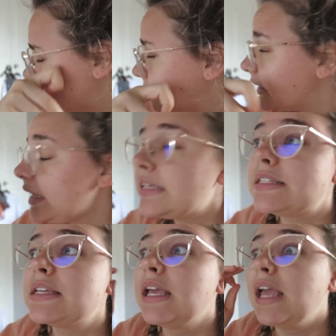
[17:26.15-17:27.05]

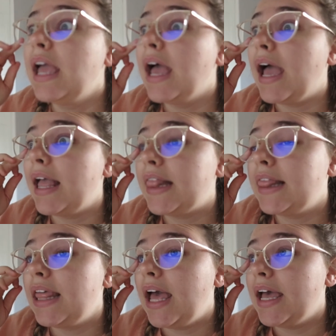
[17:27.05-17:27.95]
complete, and
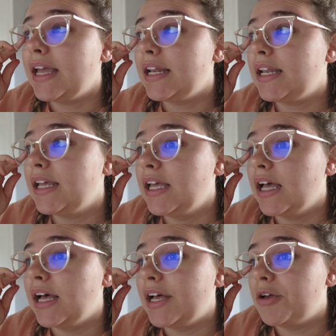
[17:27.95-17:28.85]
then
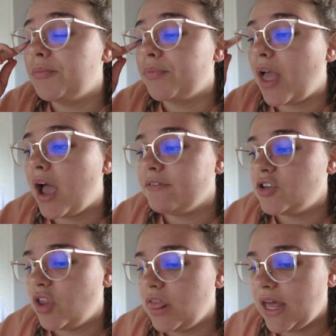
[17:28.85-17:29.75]

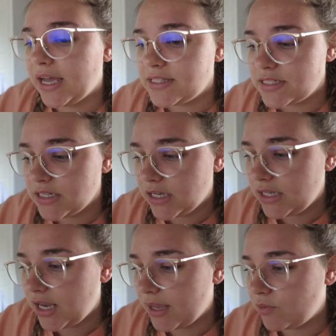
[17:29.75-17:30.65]
after that's
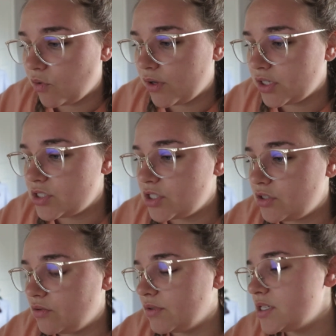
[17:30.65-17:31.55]
done, I'm going
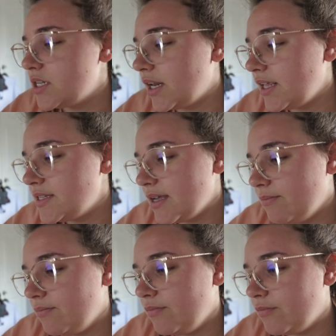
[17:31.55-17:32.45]
to study
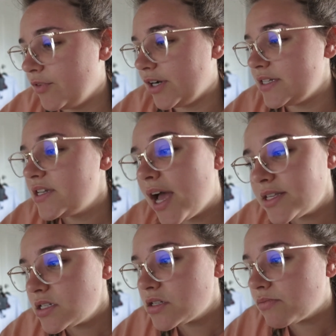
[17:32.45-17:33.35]
some for a
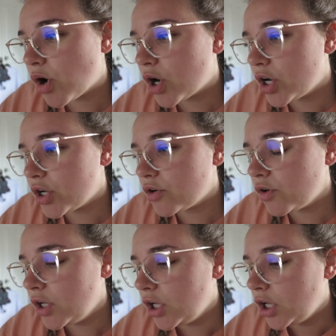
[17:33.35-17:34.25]
test tomorrow.
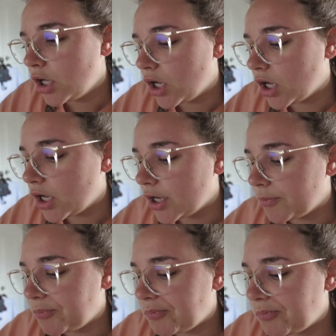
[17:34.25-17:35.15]
But